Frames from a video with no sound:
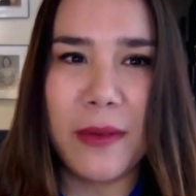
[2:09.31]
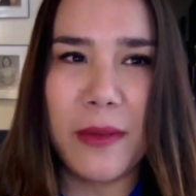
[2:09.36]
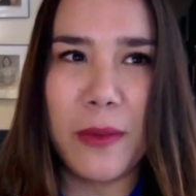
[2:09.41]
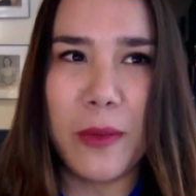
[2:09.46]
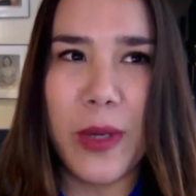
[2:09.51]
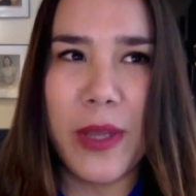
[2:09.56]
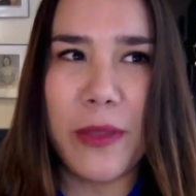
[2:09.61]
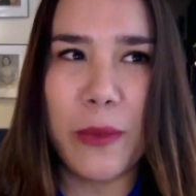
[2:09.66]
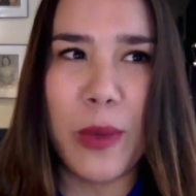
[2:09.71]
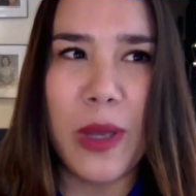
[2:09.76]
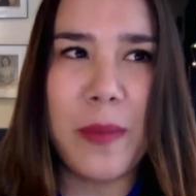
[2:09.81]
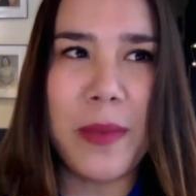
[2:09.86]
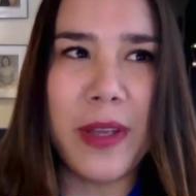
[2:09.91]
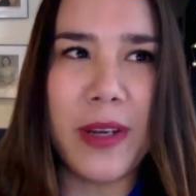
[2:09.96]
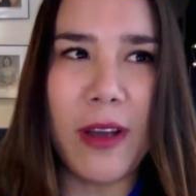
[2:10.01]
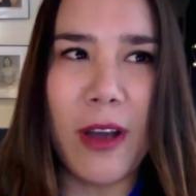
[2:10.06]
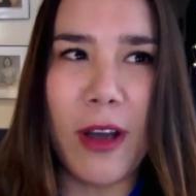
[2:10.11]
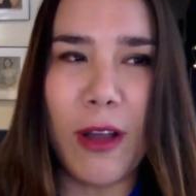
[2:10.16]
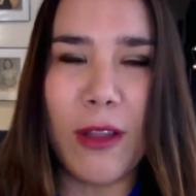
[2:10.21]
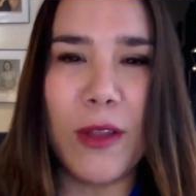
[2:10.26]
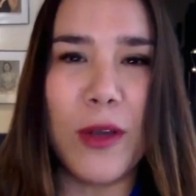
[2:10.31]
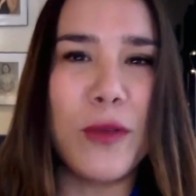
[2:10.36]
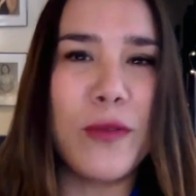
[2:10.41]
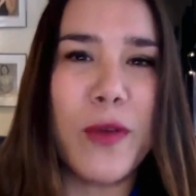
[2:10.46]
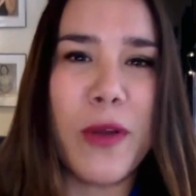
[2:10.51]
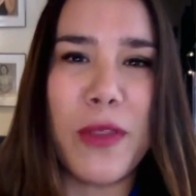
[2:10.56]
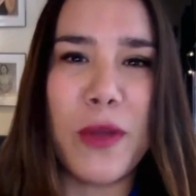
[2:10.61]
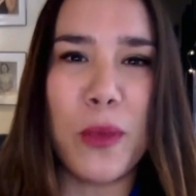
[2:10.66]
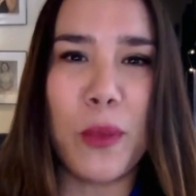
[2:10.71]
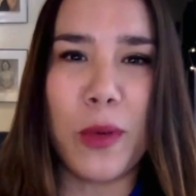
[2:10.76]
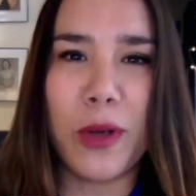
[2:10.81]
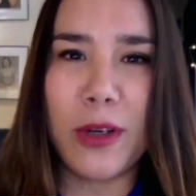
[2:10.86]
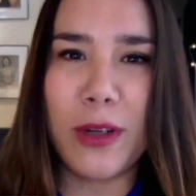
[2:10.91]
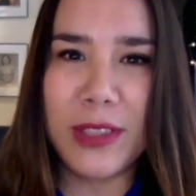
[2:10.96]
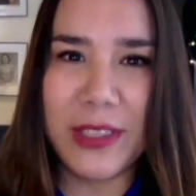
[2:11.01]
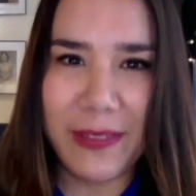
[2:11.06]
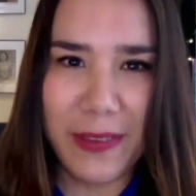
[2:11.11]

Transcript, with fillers: with women all over the world,